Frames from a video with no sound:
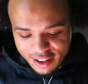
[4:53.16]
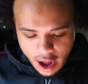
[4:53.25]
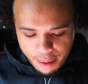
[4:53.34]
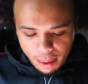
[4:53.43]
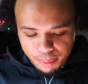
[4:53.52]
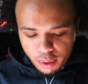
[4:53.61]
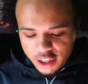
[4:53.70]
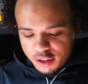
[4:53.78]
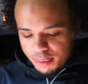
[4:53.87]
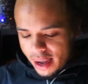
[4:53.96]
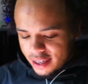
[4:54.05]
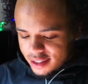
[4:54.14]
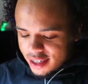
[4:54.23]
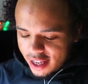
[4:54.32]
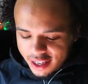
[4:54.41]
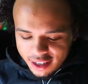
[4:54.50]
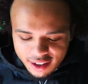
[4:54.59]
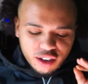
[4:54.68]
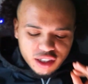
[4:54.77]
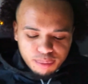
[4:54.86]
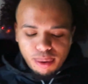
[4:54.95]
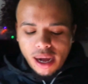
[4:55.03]
Alright, my boy Jermaine say,
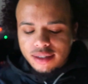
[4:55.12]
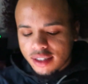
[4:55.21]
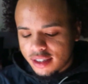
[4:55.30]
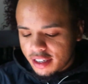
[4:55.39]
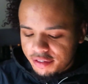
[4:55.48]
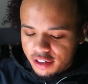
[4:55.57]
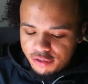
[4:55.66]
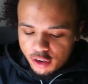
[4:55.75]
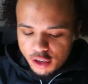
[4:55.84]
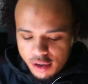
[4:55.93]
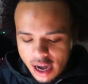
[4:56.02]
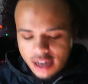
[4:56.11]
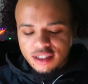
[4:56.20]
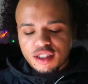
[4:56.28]
here's some positivity for you guys.